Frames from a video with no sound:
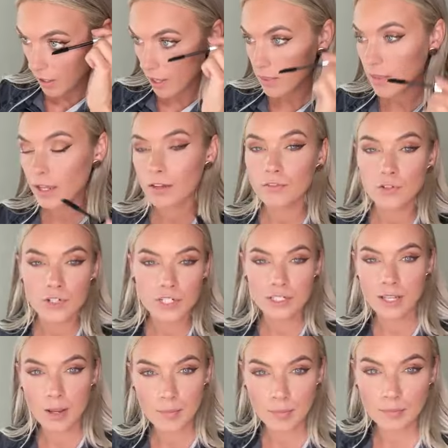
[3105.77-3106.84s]
And then if you
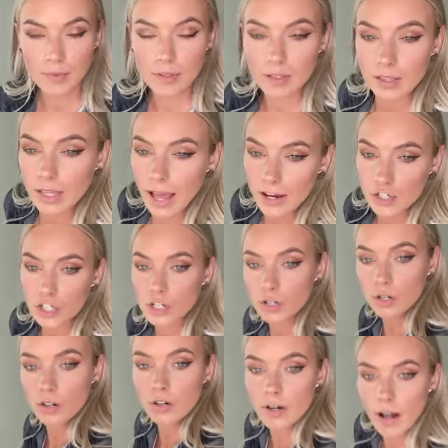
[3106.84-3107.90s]
just type lash
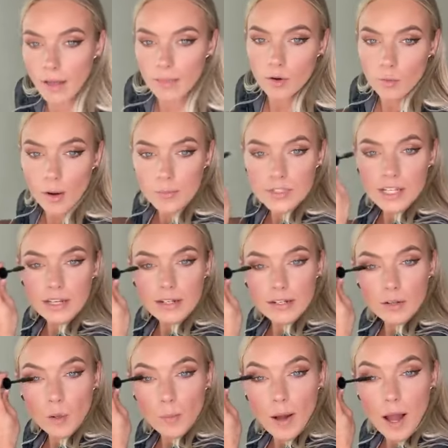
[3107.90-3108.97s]
curler on their website,
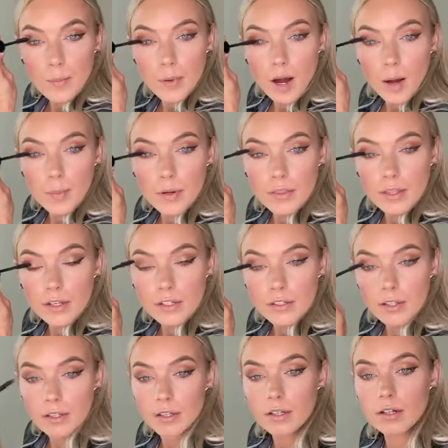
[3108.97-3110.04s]
it'll pop up. And
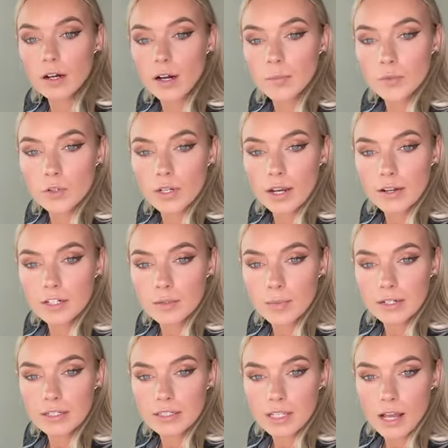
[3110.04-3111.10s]
then you can enter
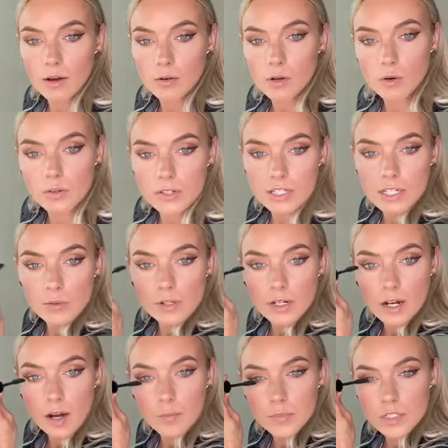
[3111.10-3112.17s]
my discount code and see what
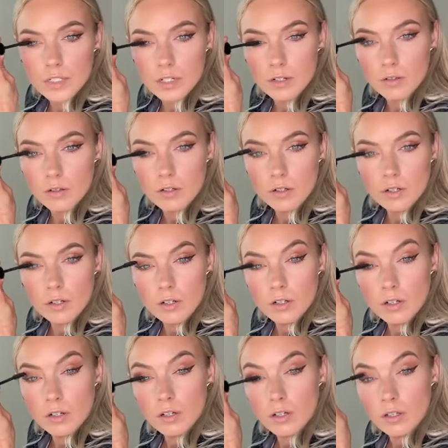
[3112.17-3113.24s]
it comes to.
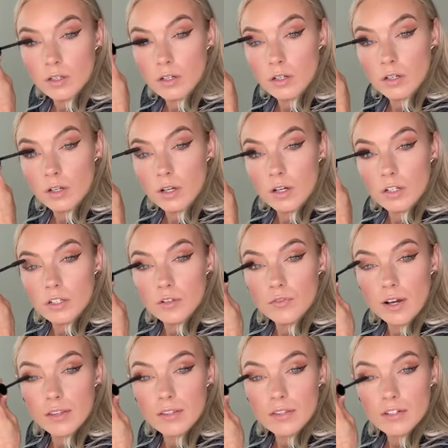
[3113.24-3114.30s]
Do
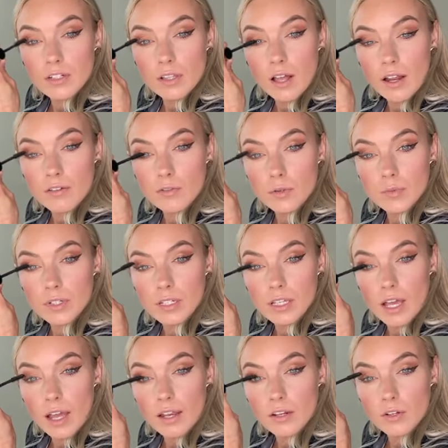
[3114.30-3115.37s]
you find that there's a lot of room to
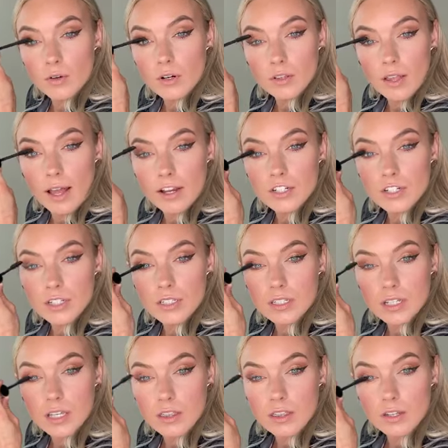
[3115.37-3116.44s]
get your
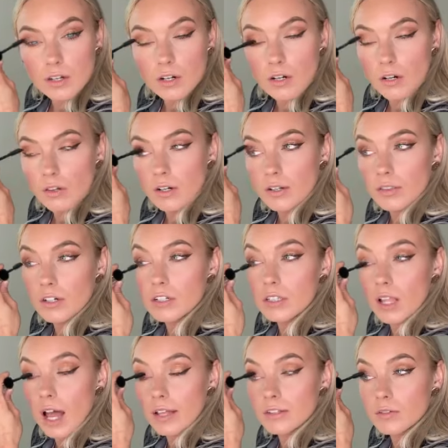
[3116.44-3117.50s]
lashes in the curler?
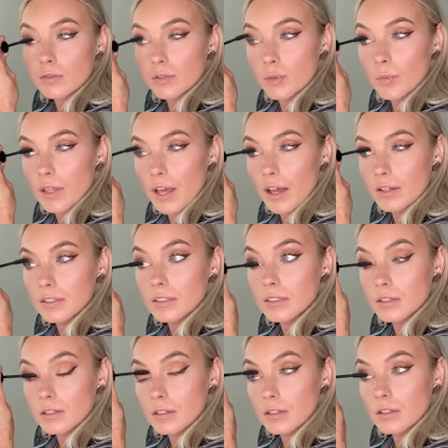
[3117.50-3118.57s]
There's lots of room,
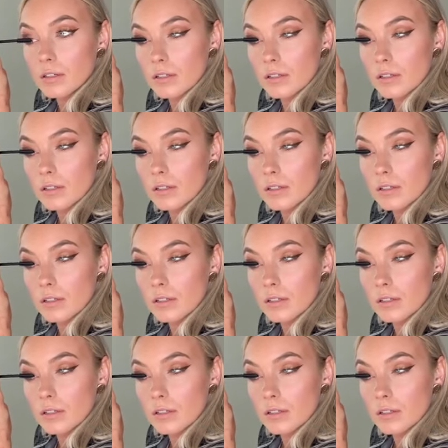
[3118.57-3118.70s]
yes.